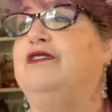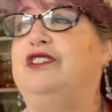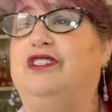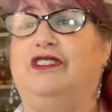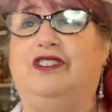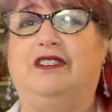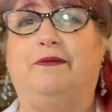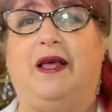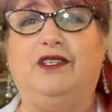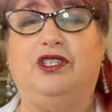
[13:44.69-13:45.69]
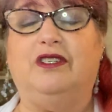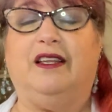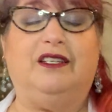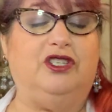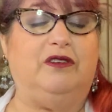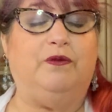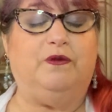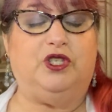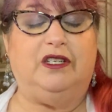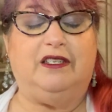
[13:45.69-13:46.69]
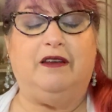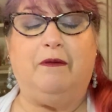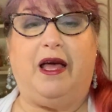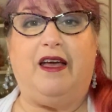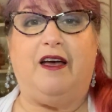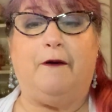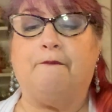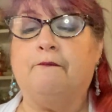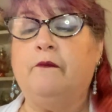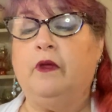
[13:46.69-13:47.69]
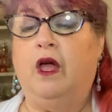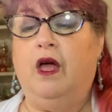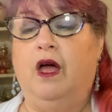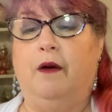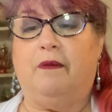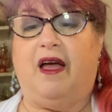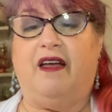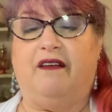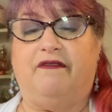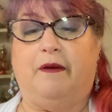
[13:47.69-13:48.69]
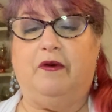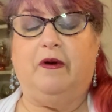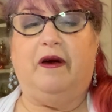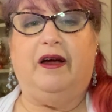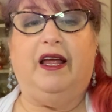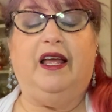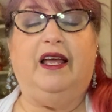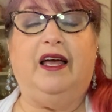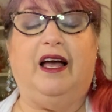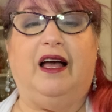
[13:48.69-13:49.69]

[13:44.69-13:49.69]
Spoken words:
and she's just mentioned, like, she did my my February